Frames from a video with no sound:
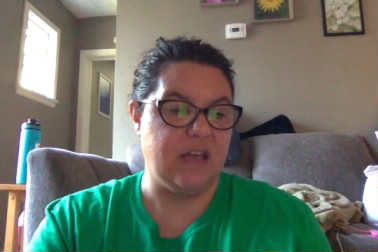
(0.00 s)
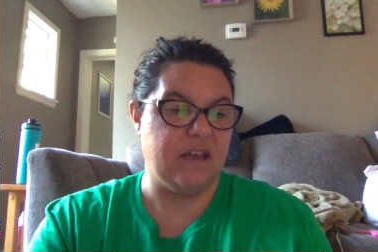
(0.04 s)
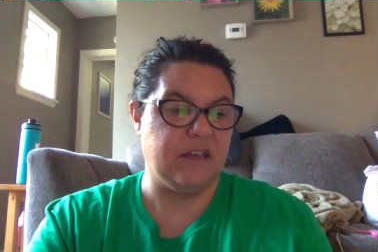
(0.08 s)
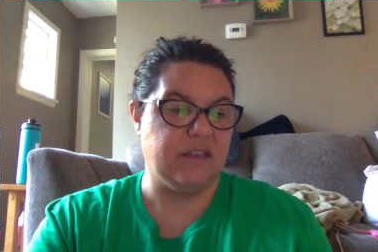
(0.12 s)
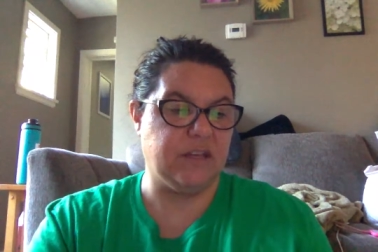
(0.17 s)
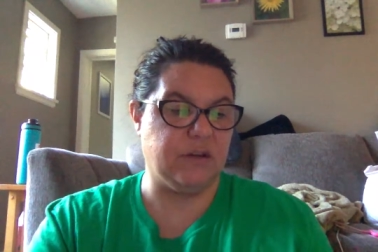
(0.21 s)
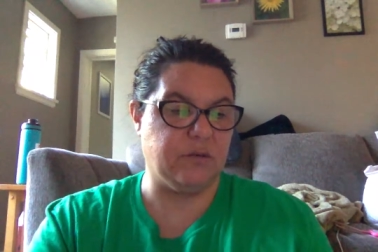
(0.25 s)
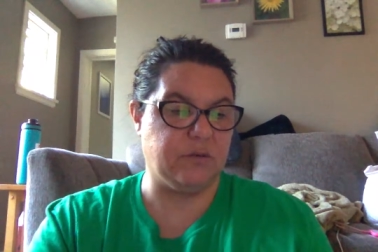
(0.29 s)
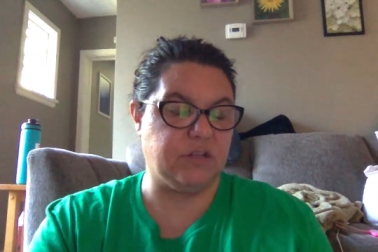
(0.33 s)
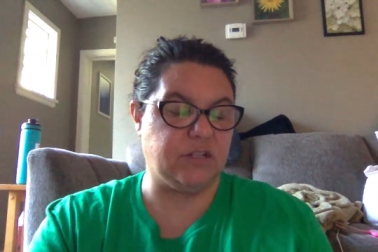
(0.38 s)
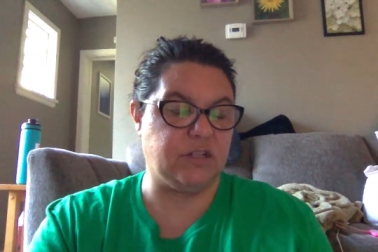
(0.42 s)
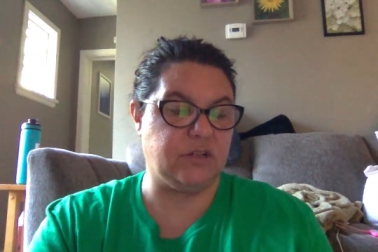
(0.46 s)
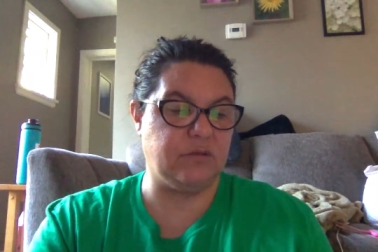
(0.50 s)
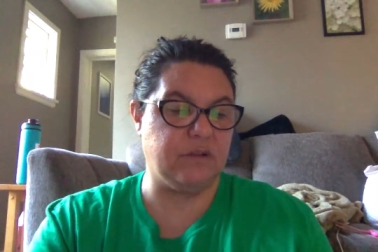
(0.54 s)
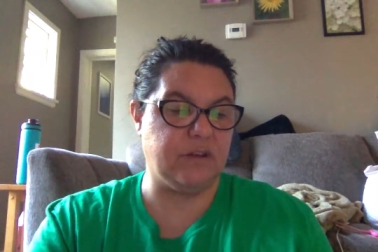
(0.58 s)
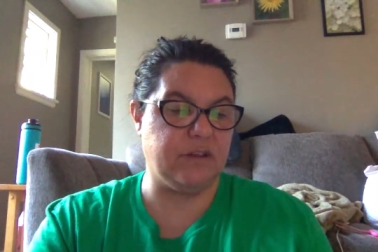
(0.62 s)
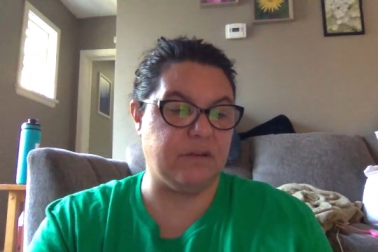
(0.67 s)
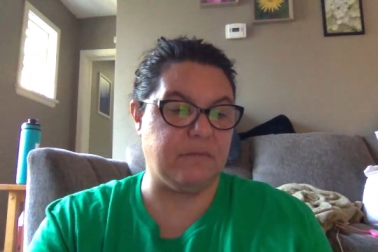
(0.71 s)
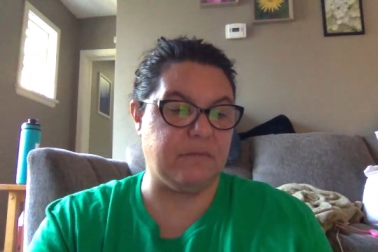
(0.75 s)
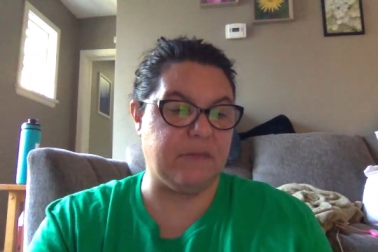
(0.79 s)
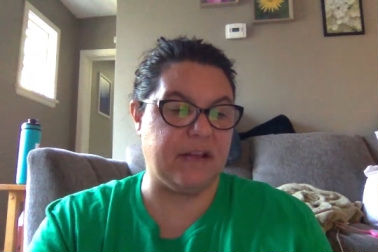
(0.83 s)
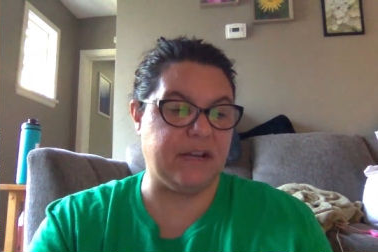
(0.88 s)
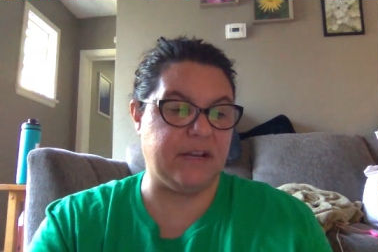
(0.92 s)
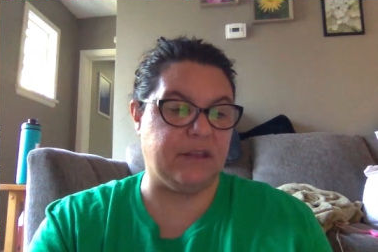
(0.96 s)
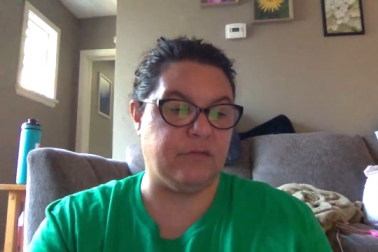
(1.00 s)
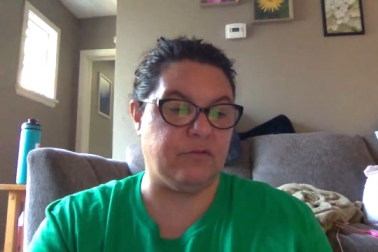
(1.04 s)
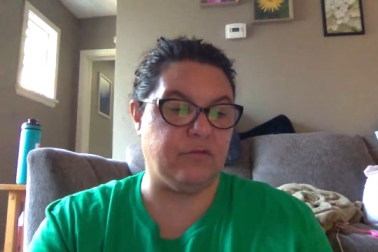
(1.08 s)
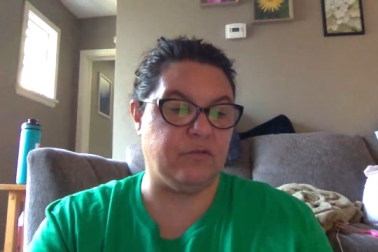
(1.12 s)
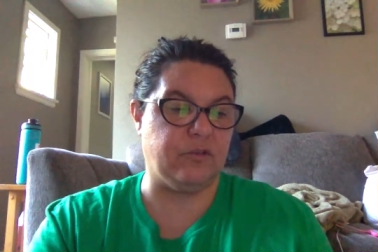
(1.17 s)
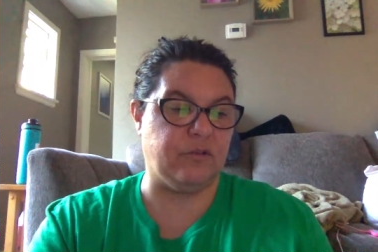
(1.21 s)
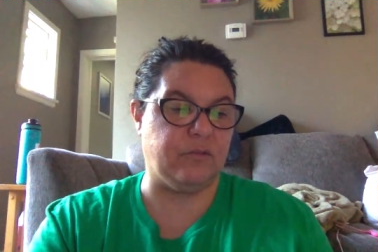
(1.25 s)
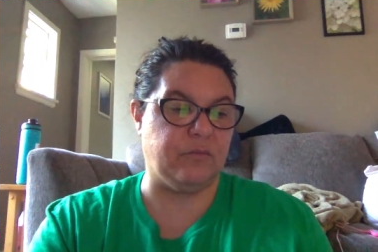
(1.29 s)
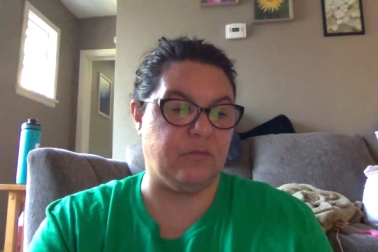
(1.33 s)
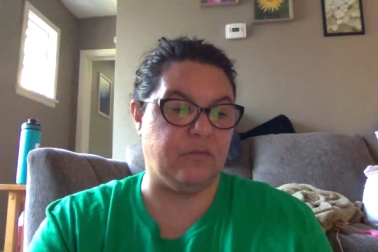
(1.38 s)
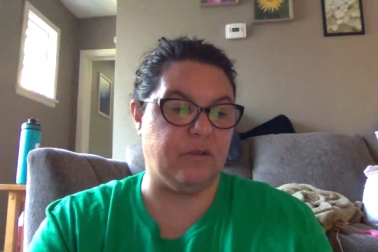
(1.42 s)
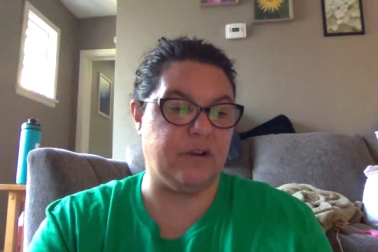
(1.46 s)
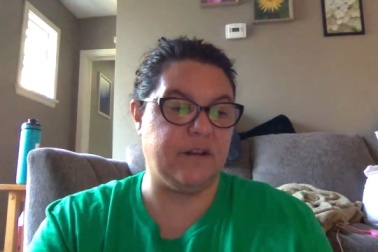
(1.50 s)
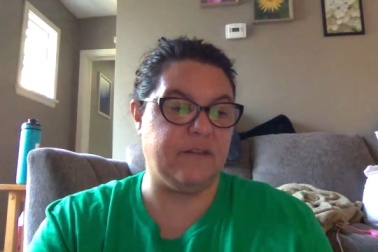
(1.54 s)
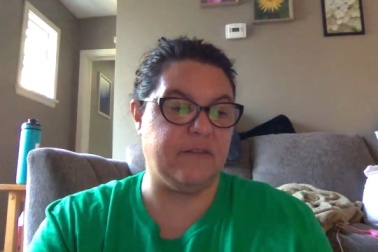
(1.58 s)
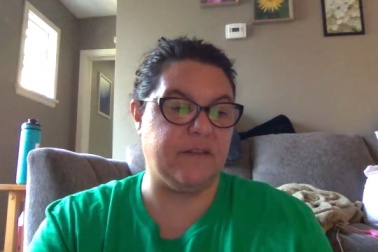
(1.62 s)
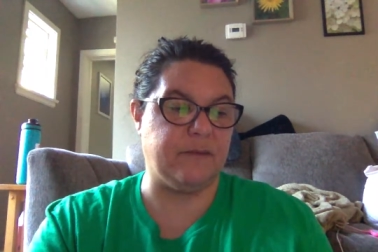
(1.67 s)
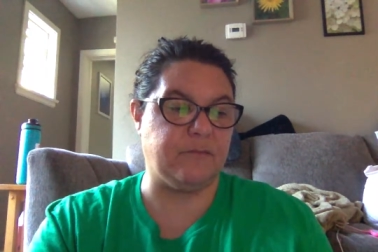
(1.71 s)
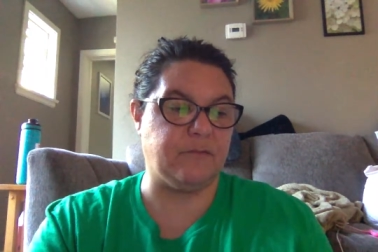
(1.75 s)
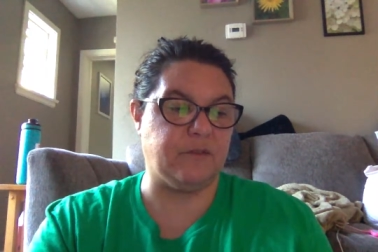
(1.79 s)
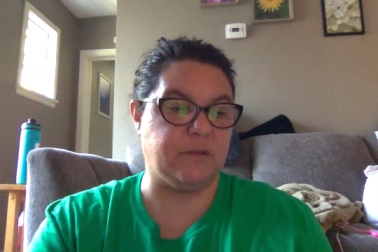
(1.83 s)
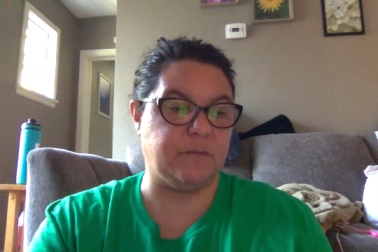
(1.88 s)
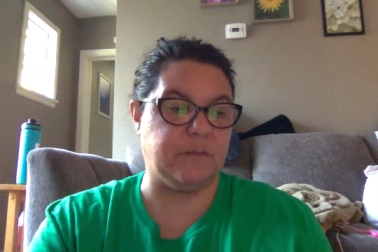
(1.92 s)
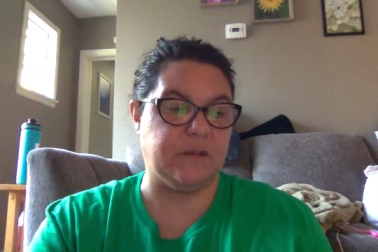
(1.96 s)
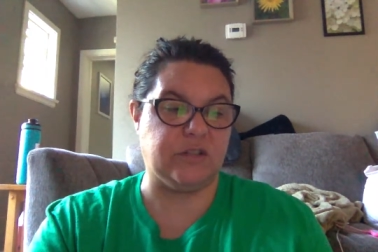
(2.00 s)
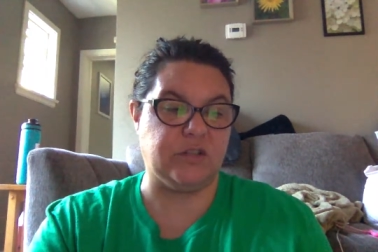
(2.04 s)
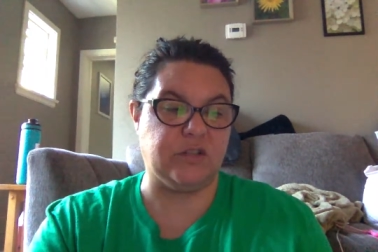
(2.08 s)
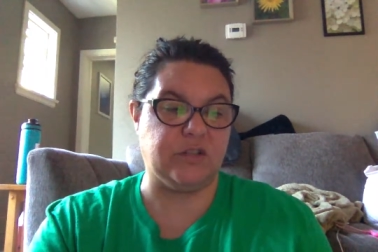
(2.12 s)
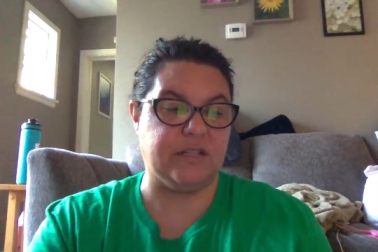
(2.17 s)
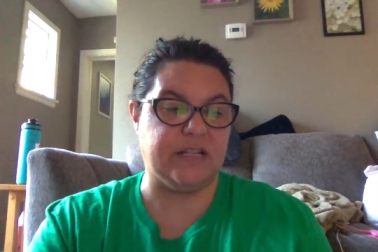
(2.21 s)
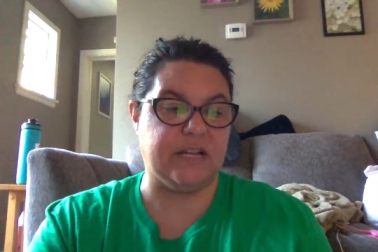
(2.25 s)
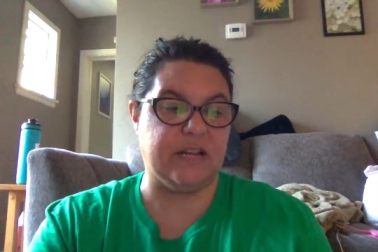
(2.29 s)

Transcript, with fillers: There were two other men in the room. One of them was Mr.